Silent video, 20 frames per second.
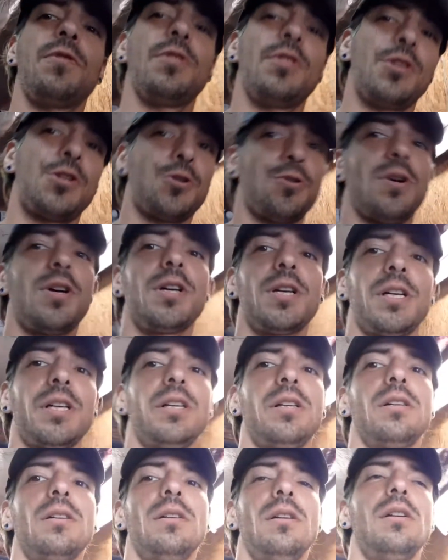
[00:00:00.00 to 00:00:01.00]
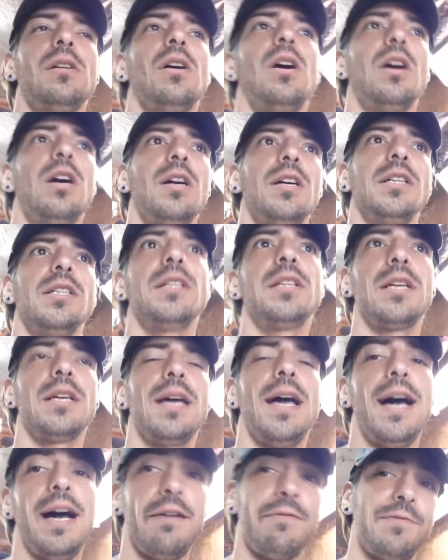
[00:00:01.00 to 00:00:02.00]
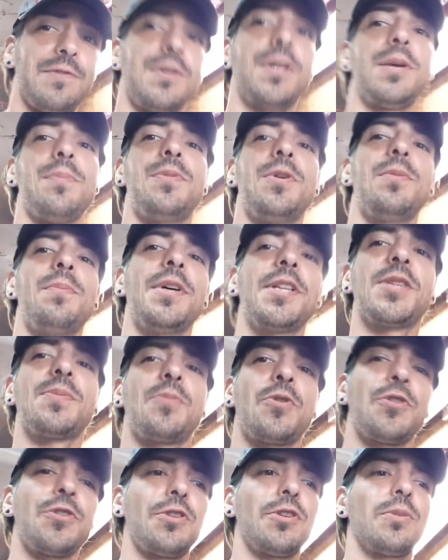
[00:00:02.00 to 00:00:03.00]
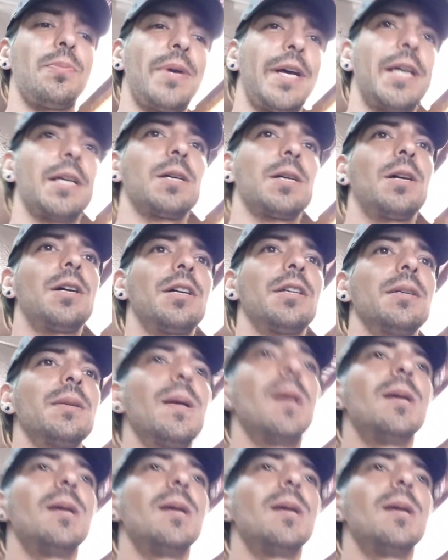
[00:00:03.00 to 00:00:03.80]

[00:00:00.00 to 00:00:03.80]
the trunk on after I put my spoiler back on